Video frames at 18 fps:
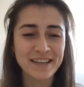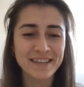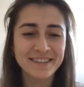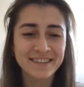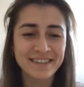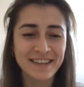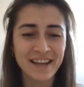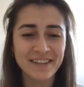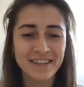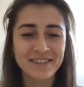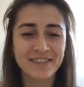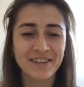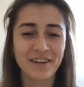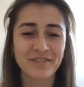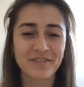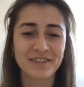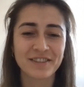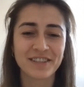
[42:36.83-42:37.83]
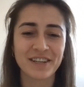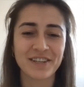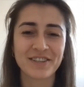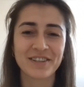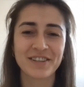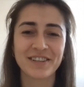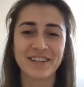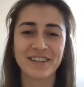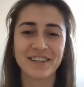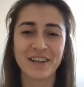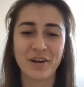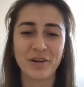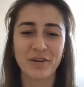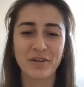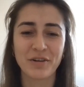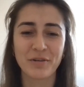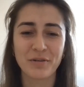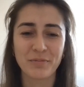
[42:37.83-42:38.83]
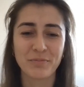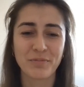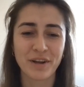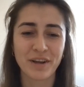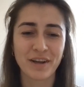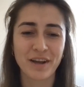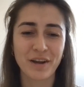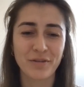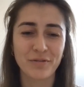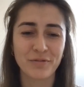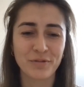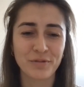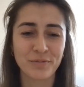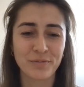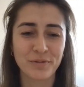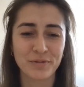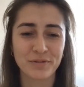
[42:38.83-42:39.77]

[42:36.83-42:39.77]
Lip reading: intense conversation in our breakout room.